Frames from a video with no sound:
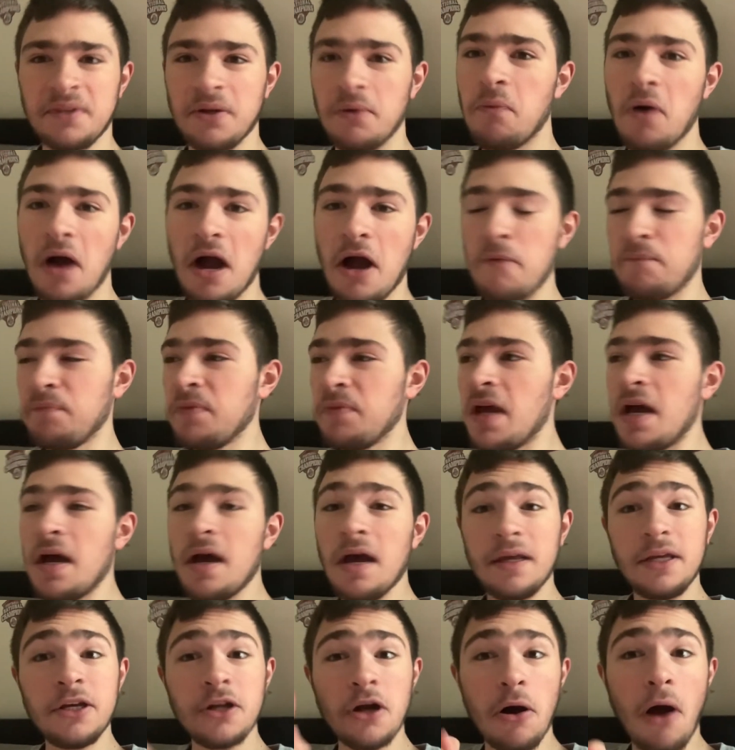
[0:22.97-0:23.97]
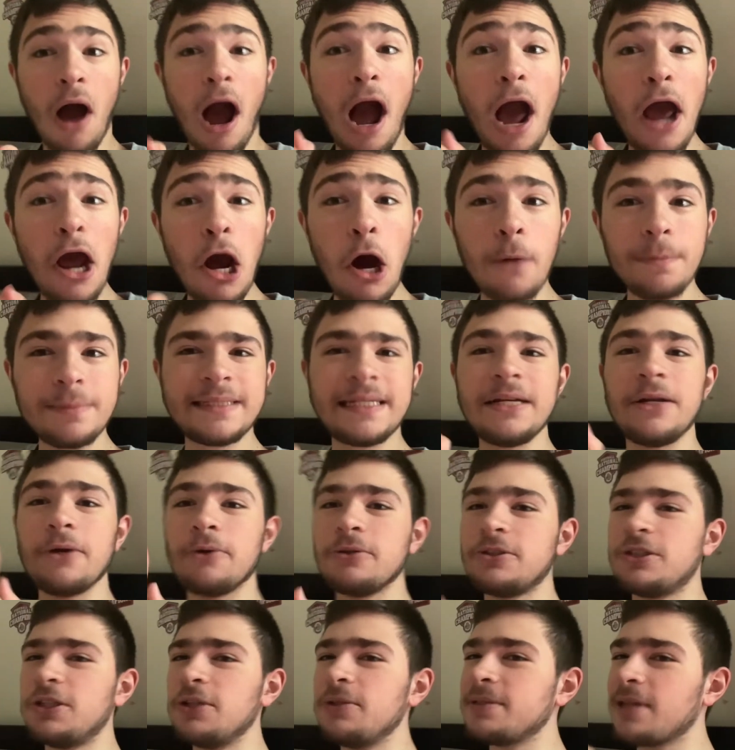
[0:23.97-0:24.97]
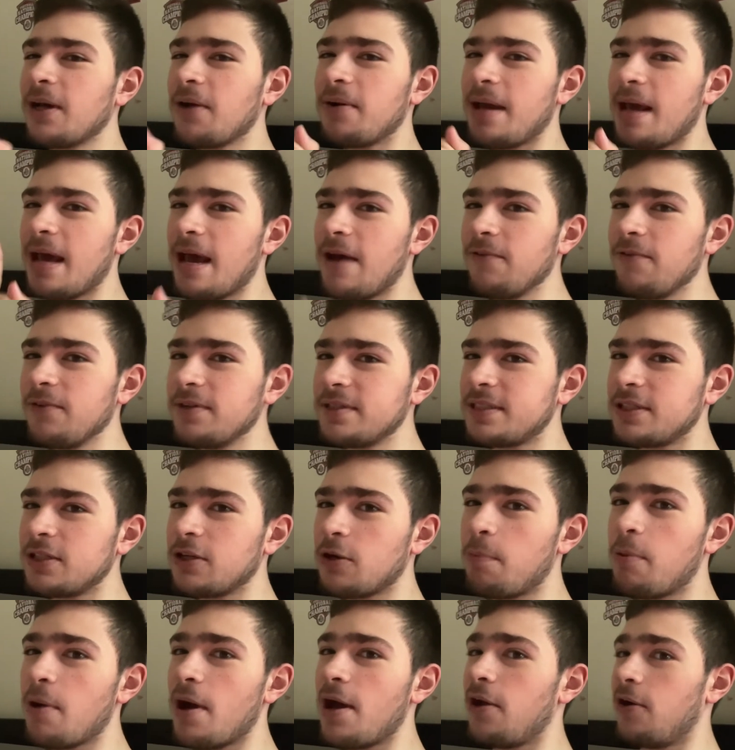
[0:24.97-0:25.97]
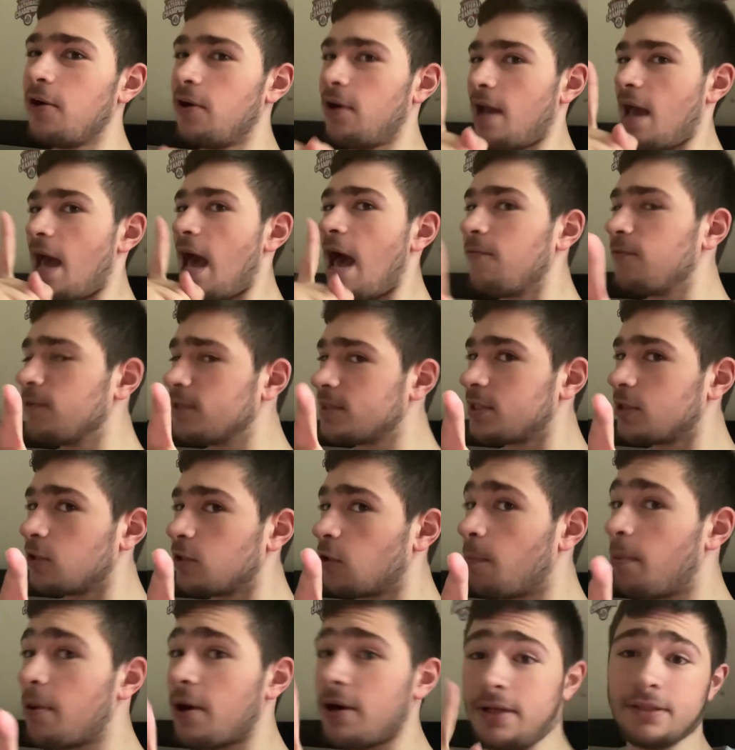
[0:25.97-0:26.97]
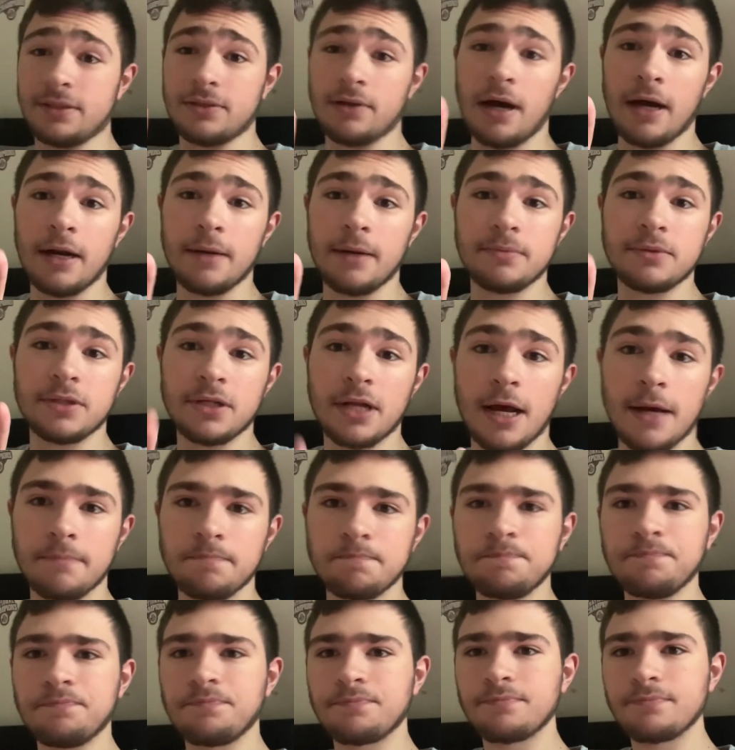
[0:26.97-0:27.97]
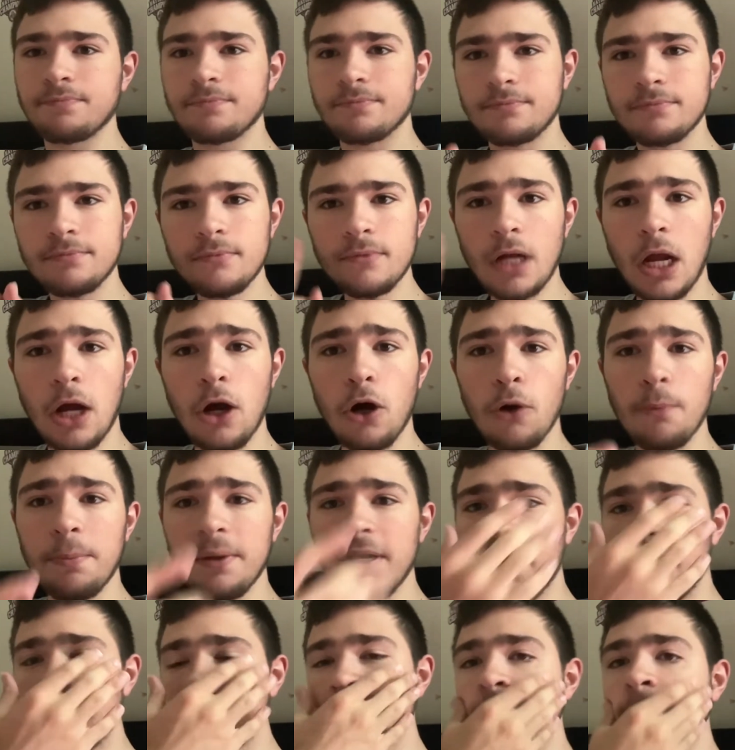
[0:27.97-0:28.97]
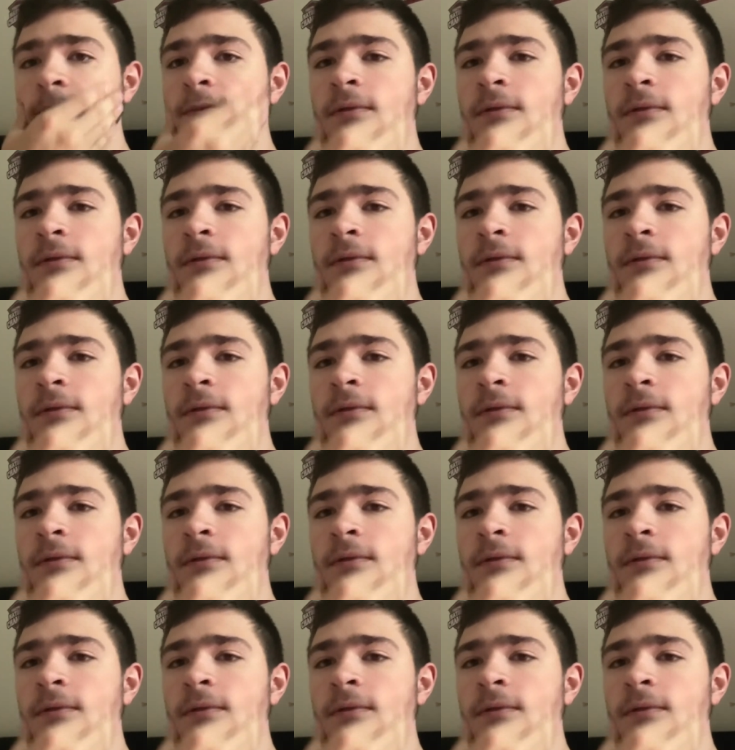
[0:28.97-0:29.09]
Wow. You know, I hope Tito chews out every single player in this lineup today. I hope he does.